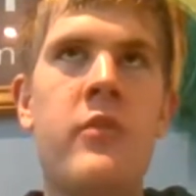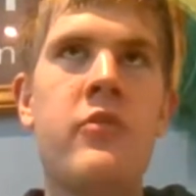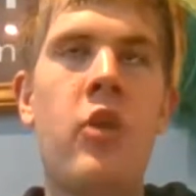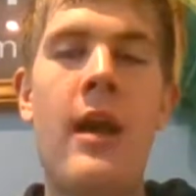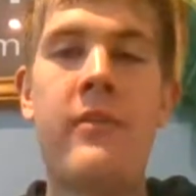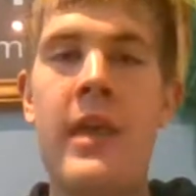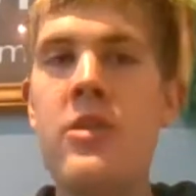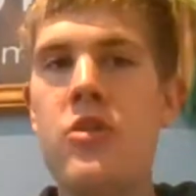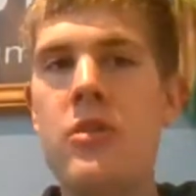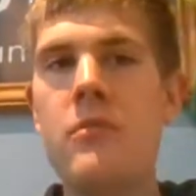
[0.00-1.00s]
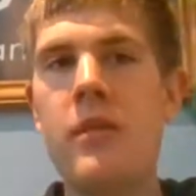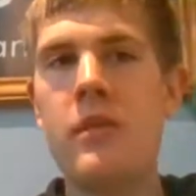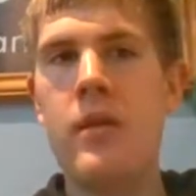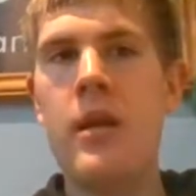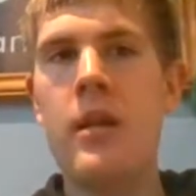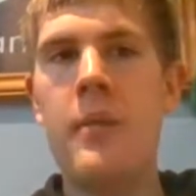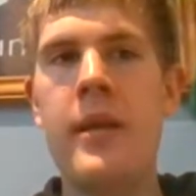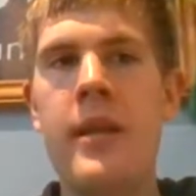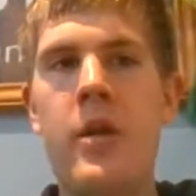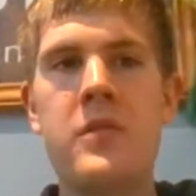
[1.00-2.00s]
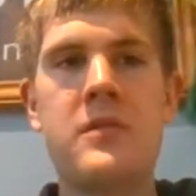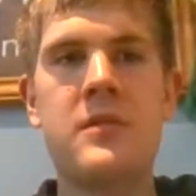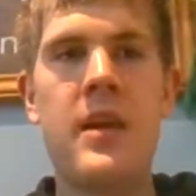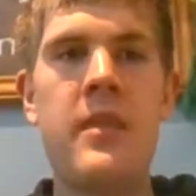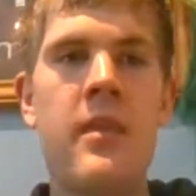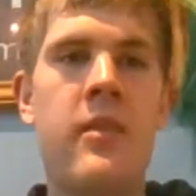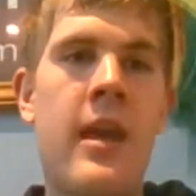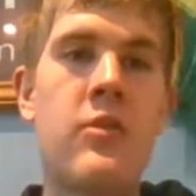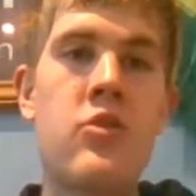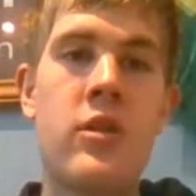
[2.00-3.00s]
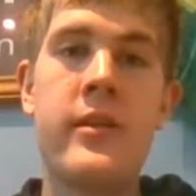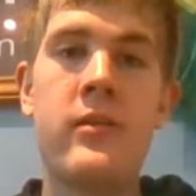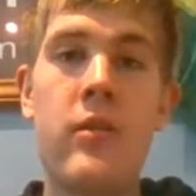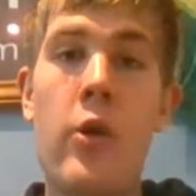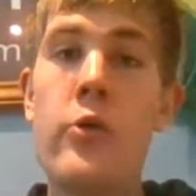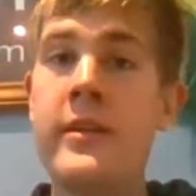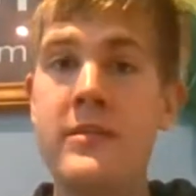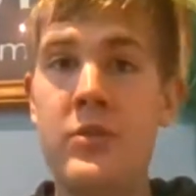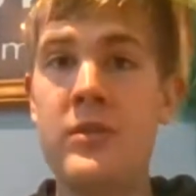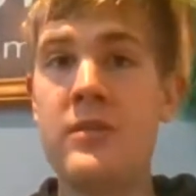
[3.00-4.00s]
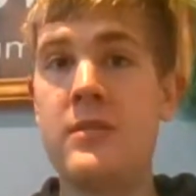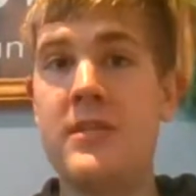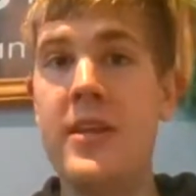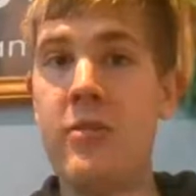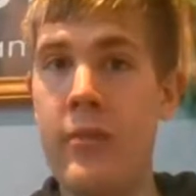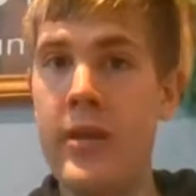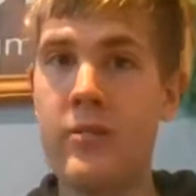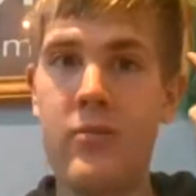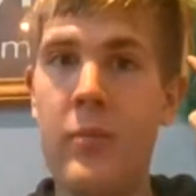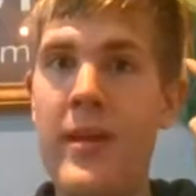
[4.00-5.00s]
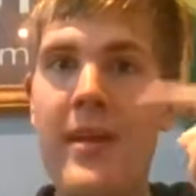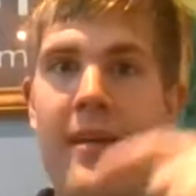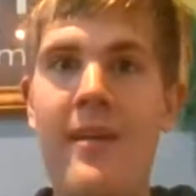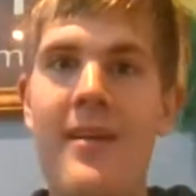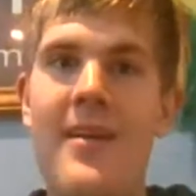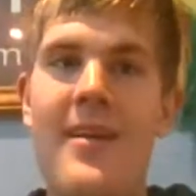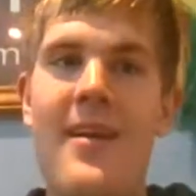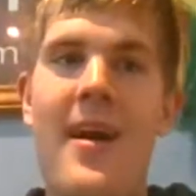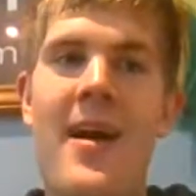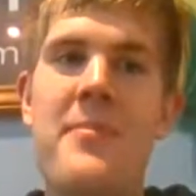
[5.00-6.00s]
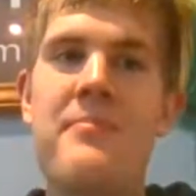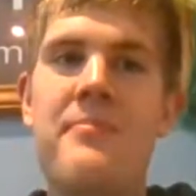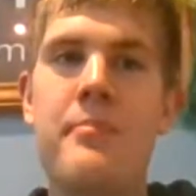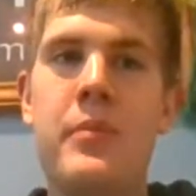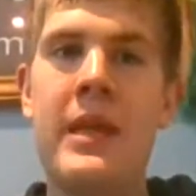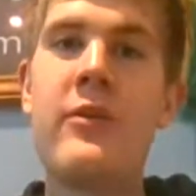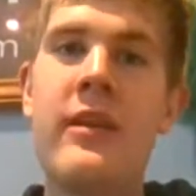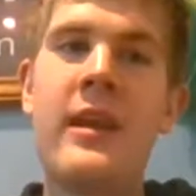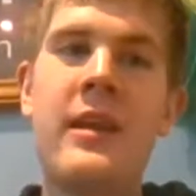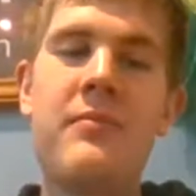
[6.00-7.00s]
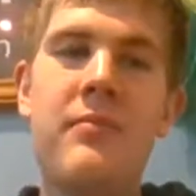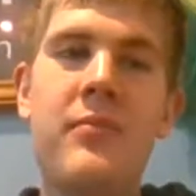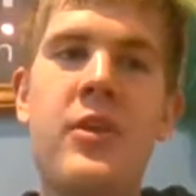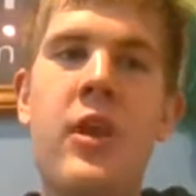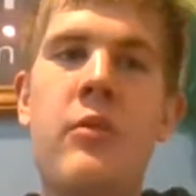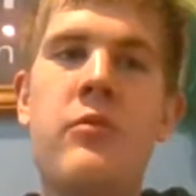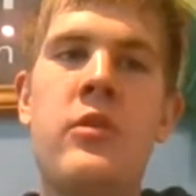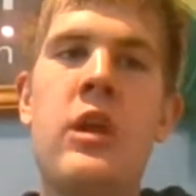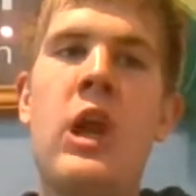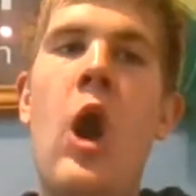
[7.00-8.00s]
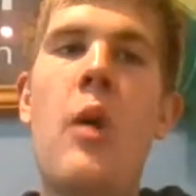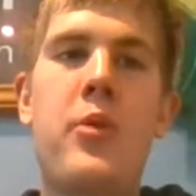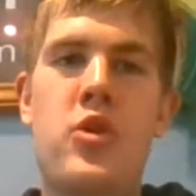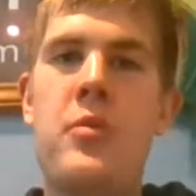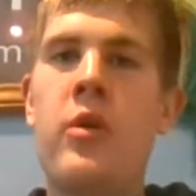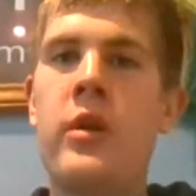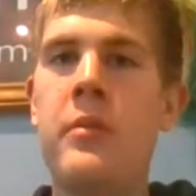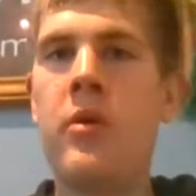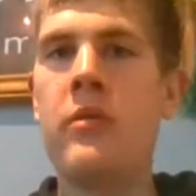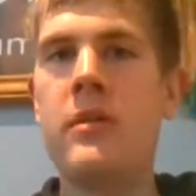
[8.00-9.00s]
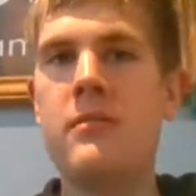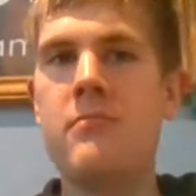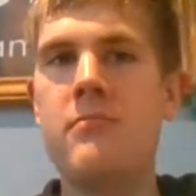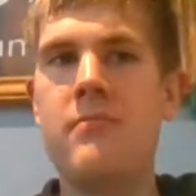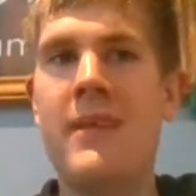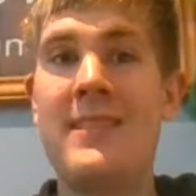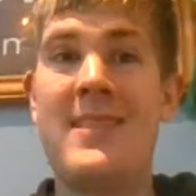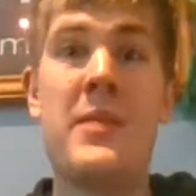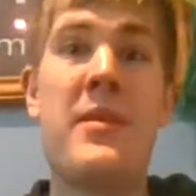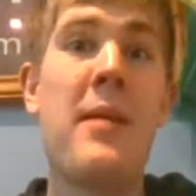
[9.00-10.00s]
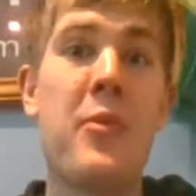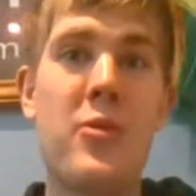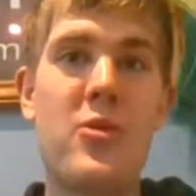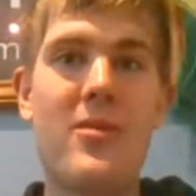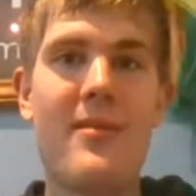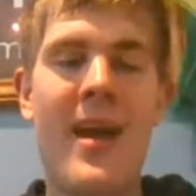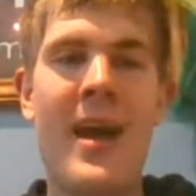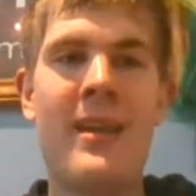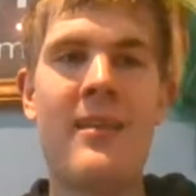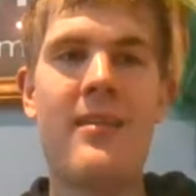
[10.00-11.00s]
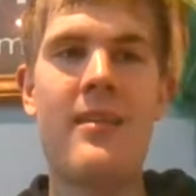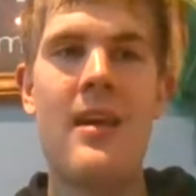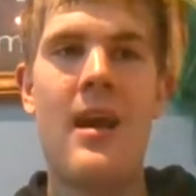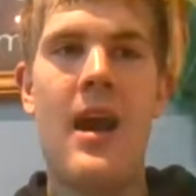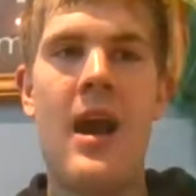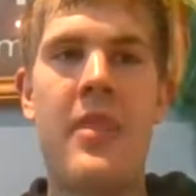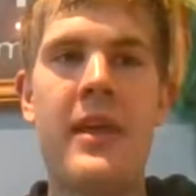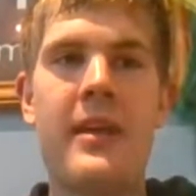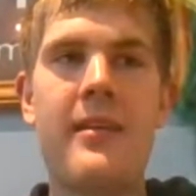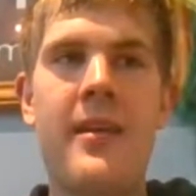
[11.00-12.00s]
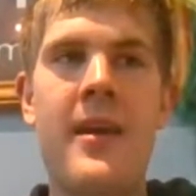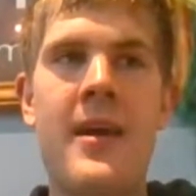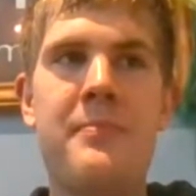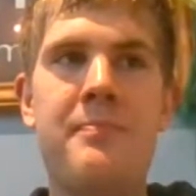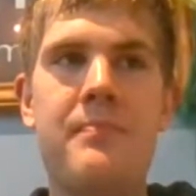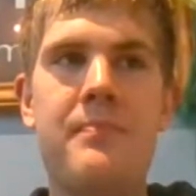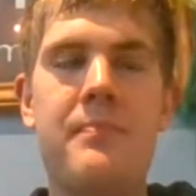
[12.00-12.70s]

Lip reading: you've got to have the engine as well. I mean, I often say that the engine is only as good as the steering wheel up here, but equally, you can't push your body beyond its limit that much. And I think from